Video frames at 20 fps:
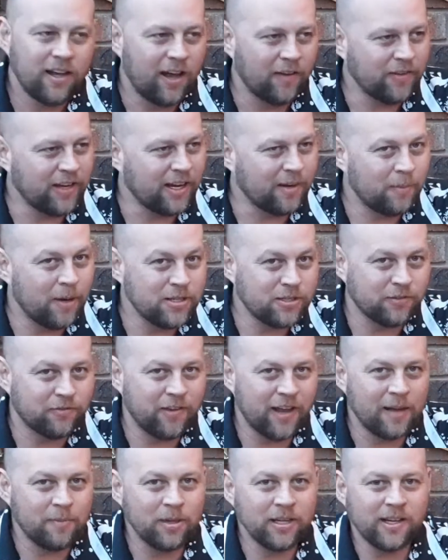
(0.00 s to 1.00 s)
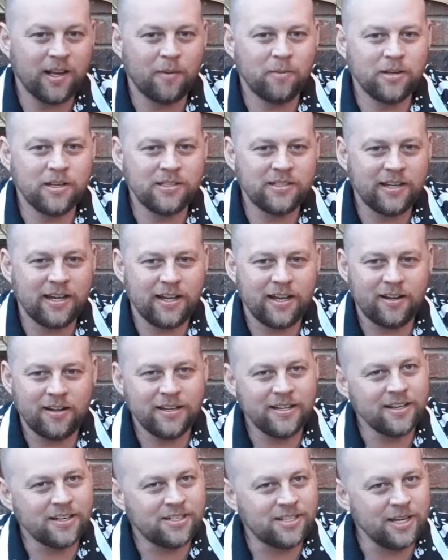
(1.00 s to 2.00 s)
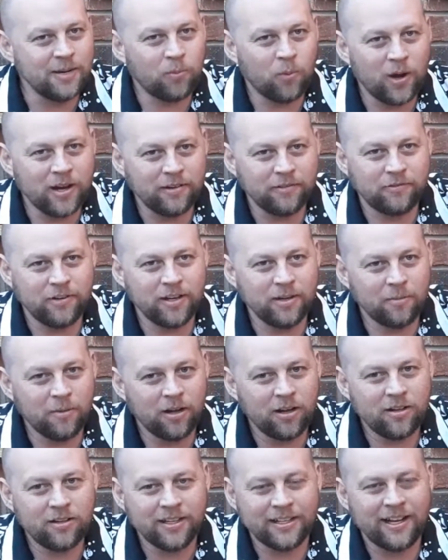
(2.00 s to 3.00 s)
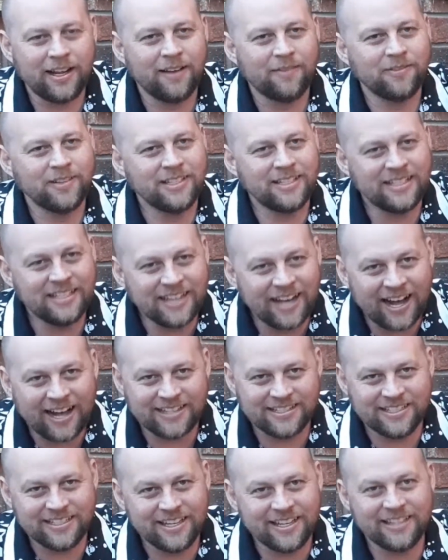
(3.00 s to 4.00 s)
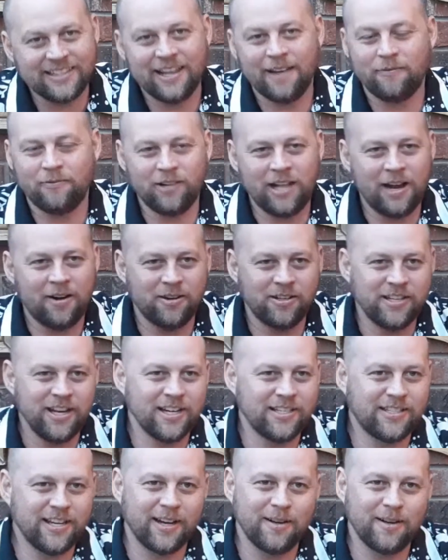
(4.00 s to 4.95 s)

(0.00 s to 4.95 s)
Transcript: I've got a bunch of family coming in town, need a cheap way to feed them all, and I have got to get that flour taste